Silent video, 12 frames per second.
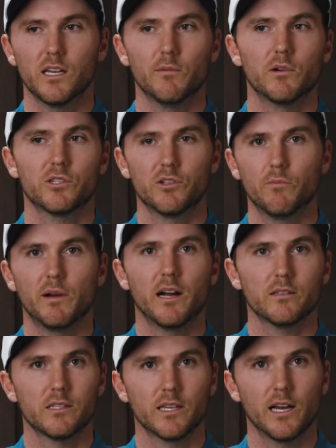how much they're
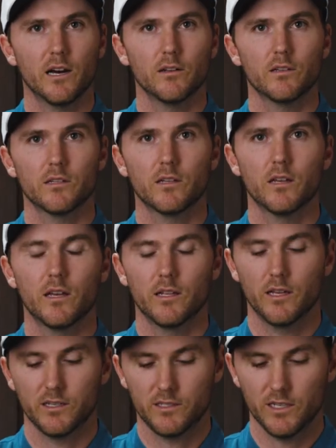bouncing out,
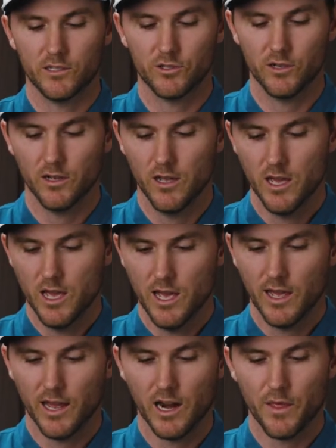et cetera.
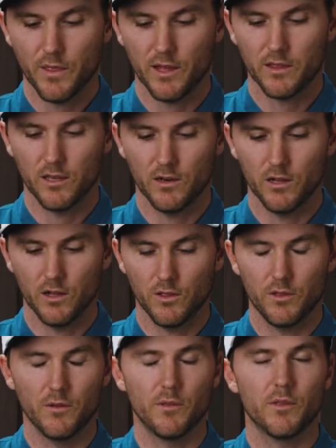And I think that
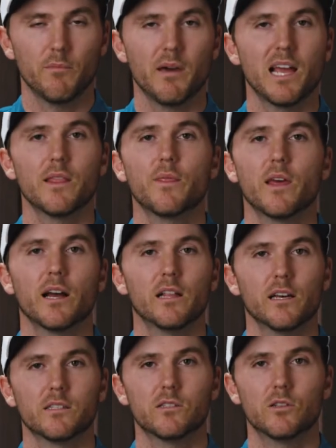the main thing I like to